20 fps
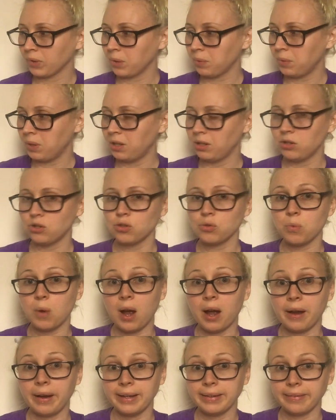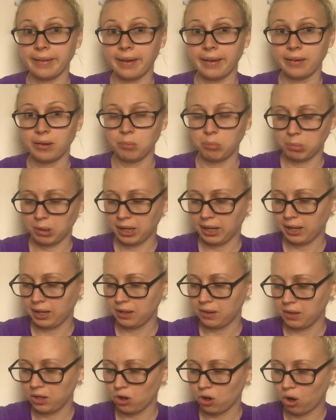where the schwa is hiding
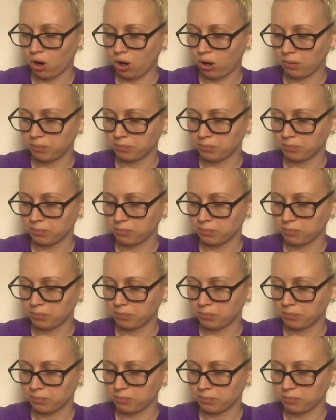behind the O.